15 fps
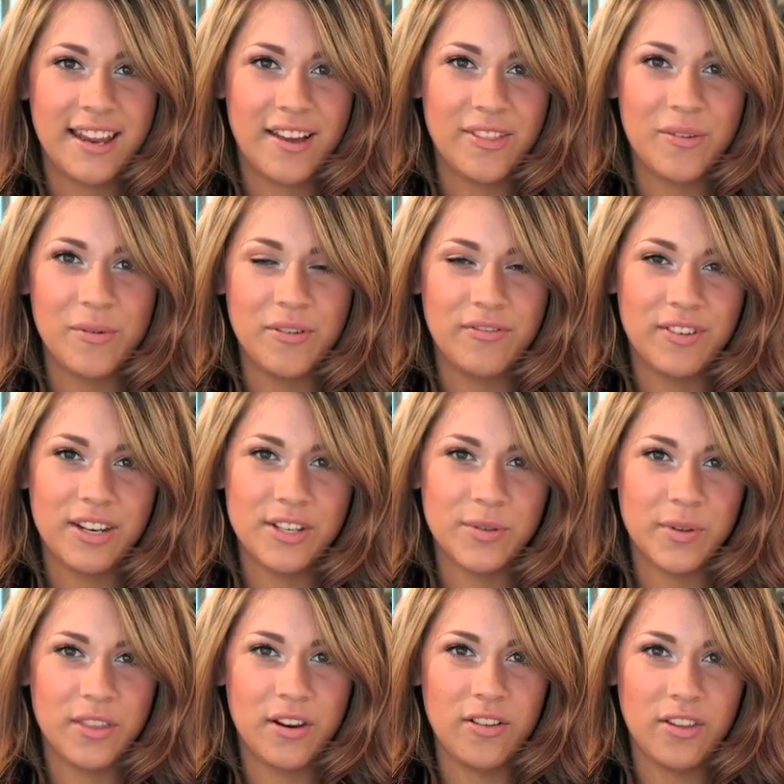Now that we're finished
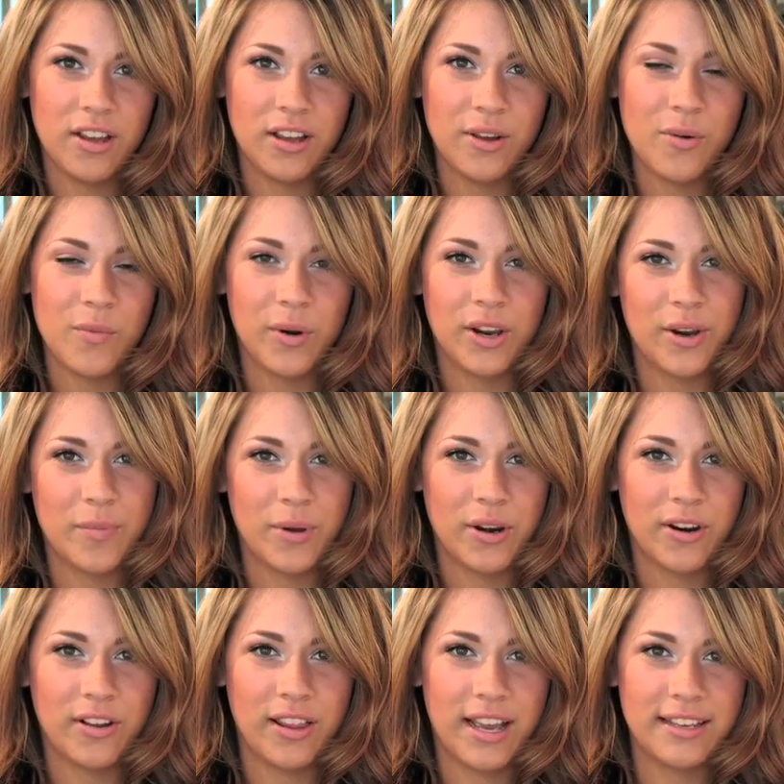with our look, we're going to put
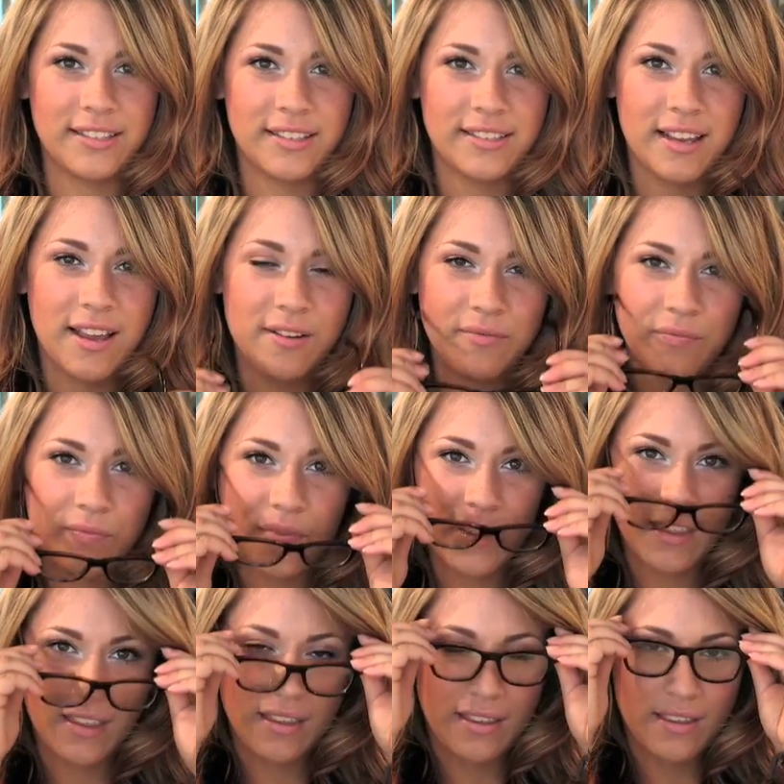our glasses on.
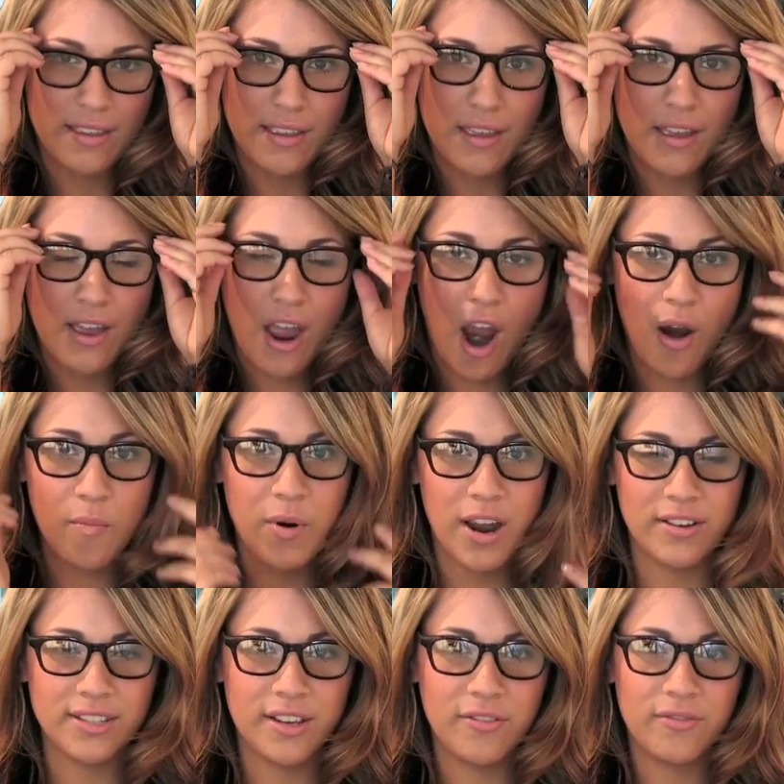Our
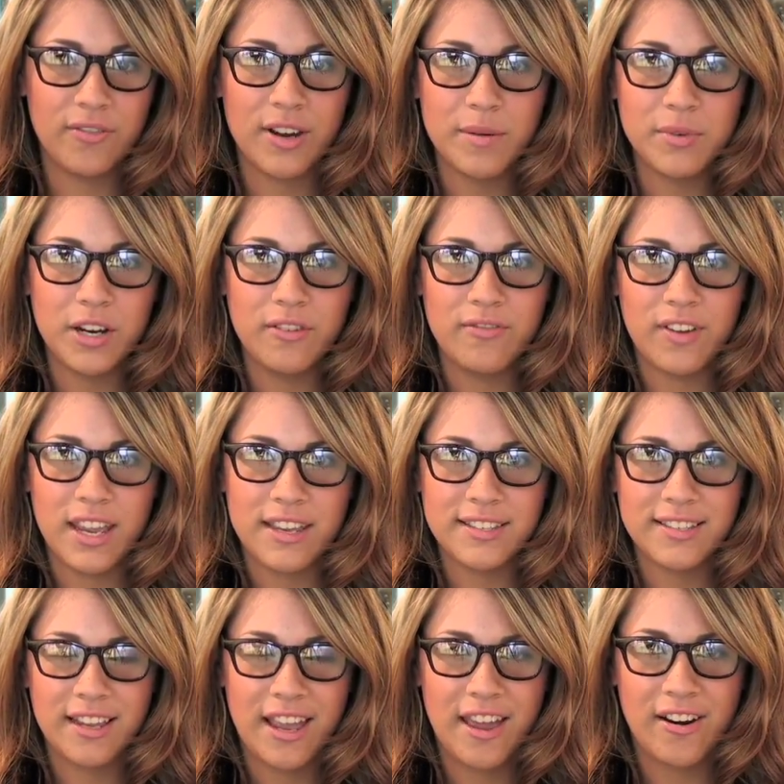brows have framed our
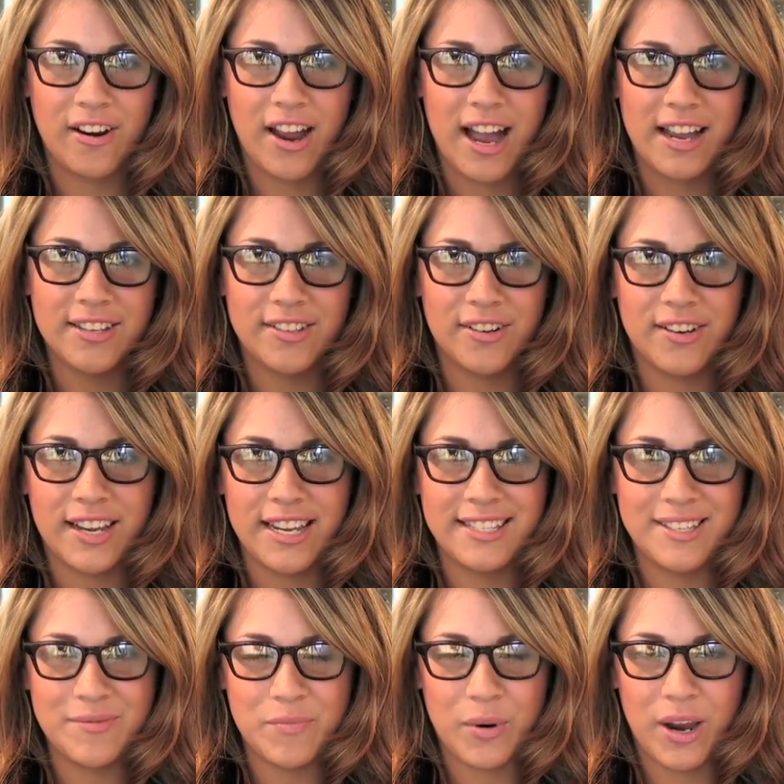face and our eyes are
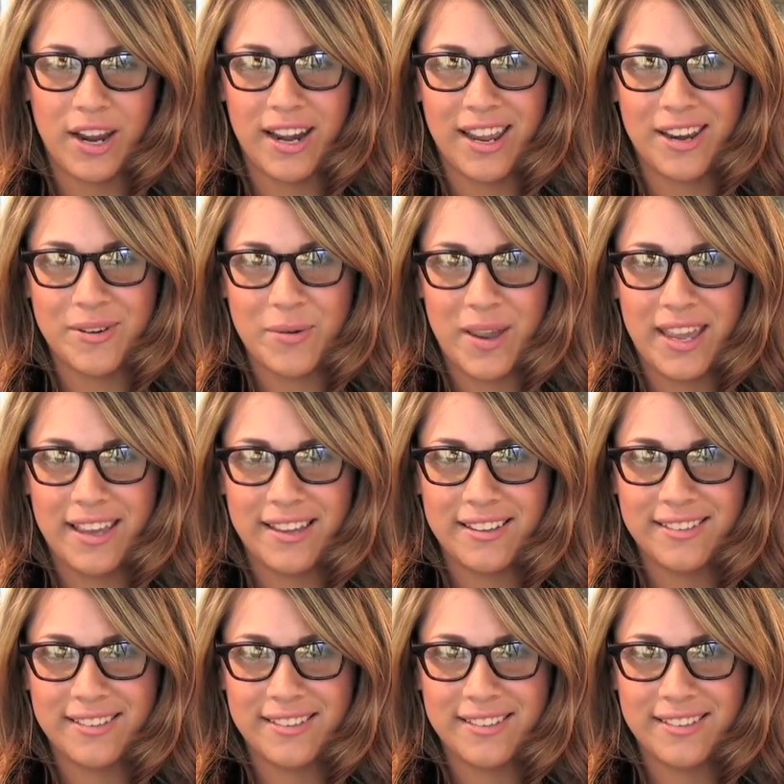nice and bright and awake.